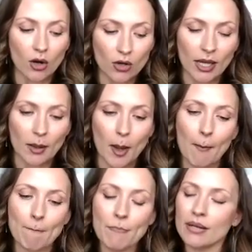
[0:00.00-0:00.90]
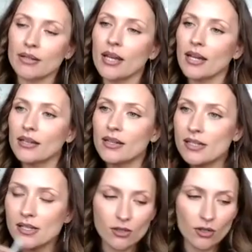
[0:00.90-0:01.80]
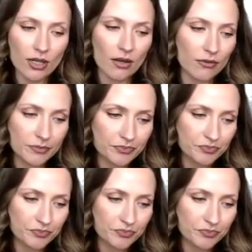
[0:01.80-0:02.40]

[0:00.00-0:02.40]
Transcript: Okay, but this is not enough.